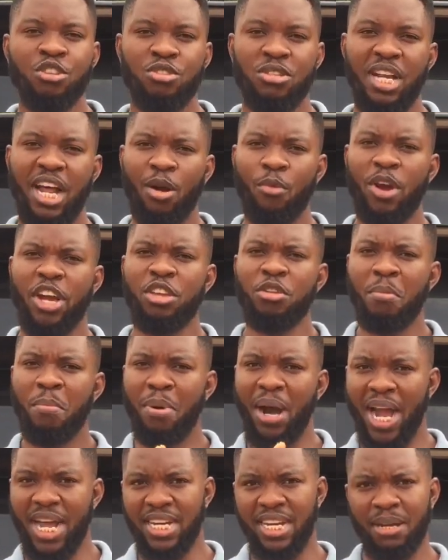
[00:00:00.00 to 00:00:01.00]
so that when you
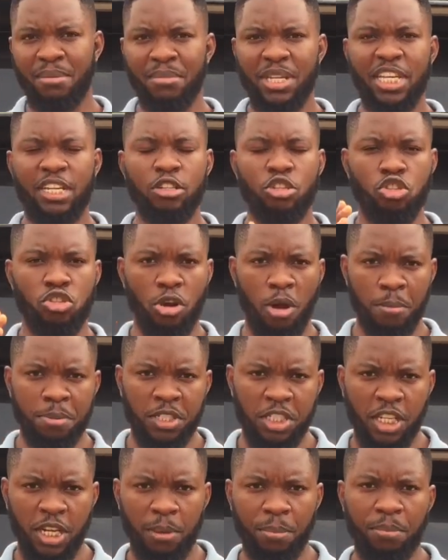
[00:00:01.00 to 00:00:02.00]
buy them in top
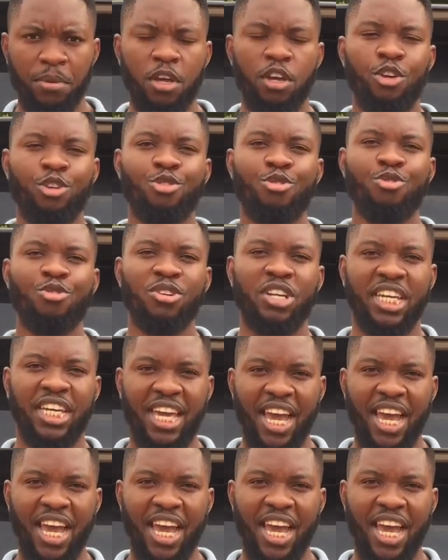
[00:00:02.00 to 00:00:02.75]
shape, you